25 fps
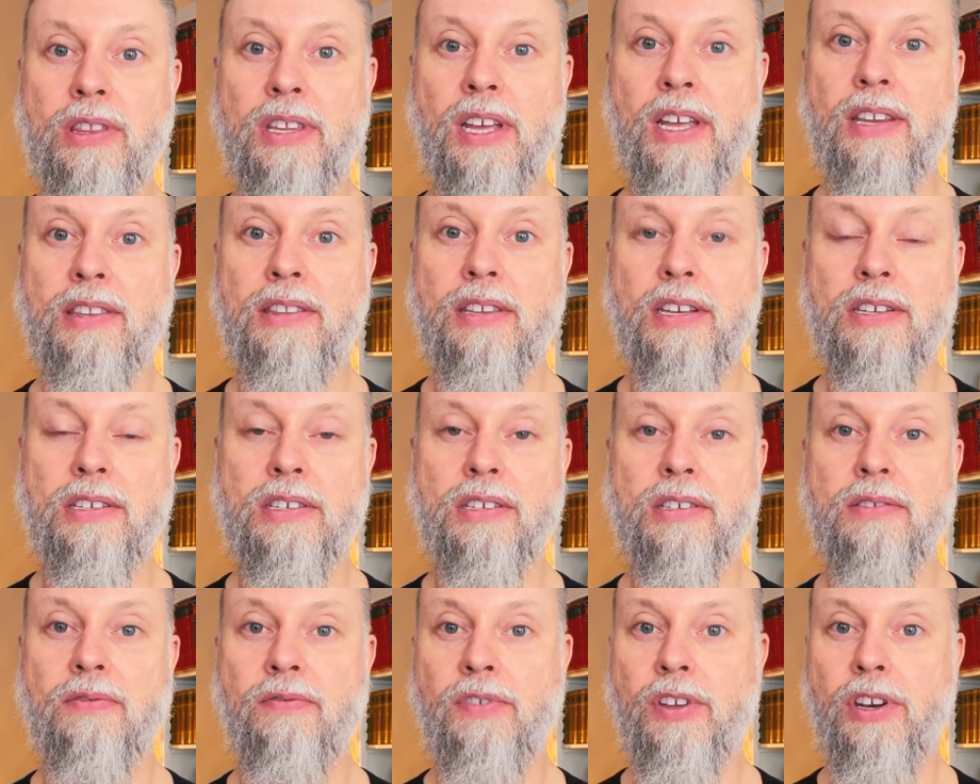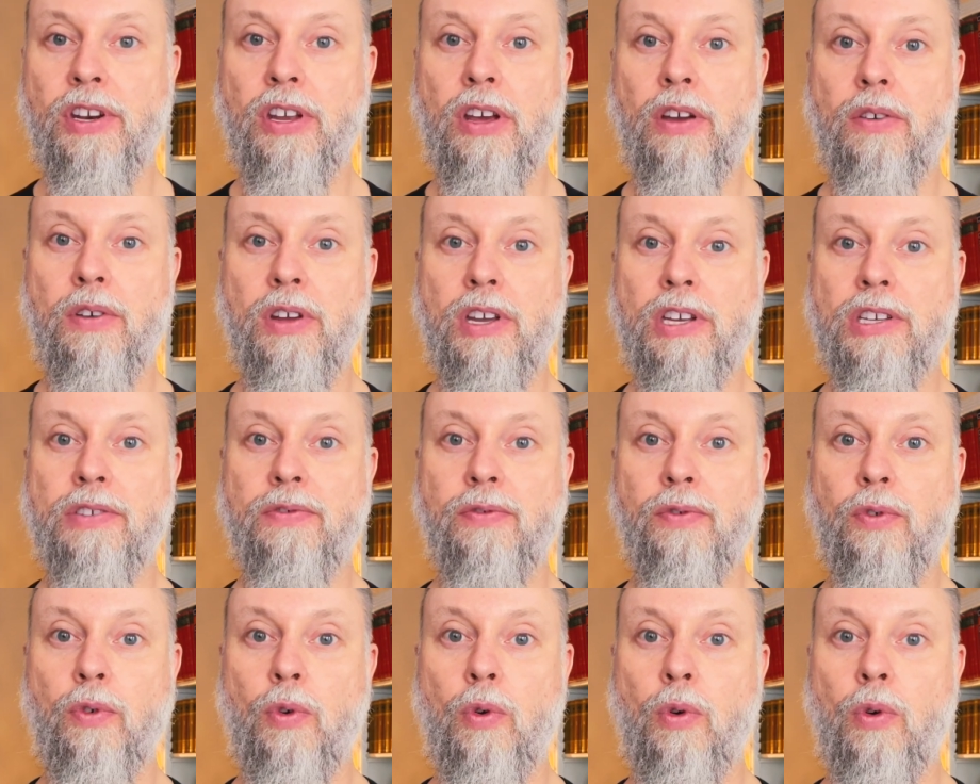that this video is
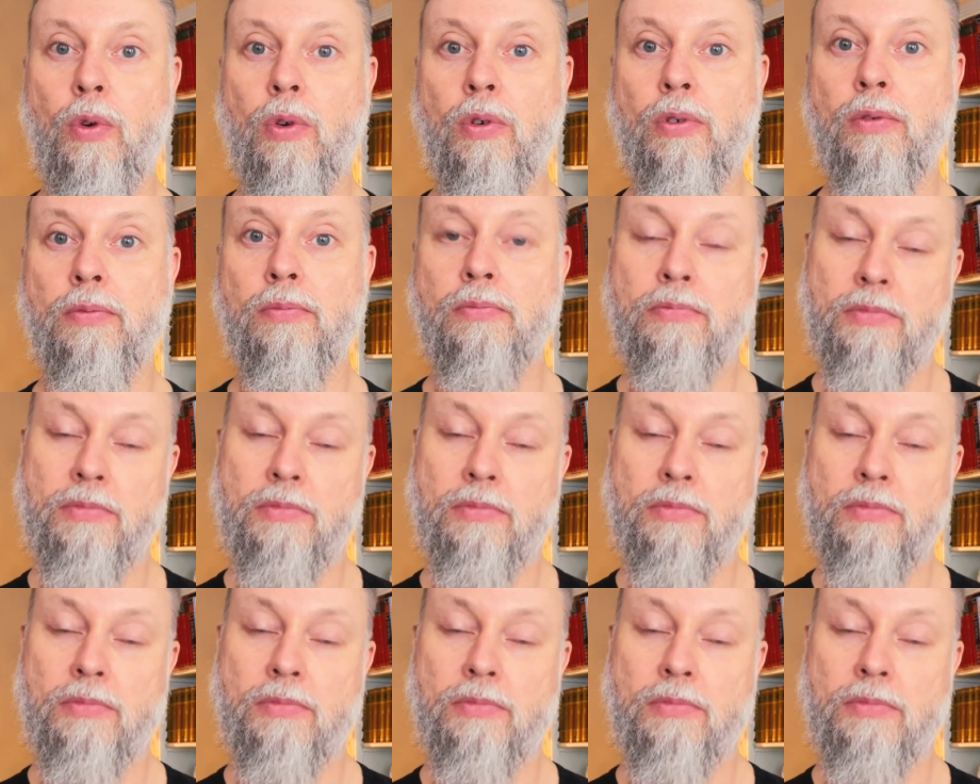for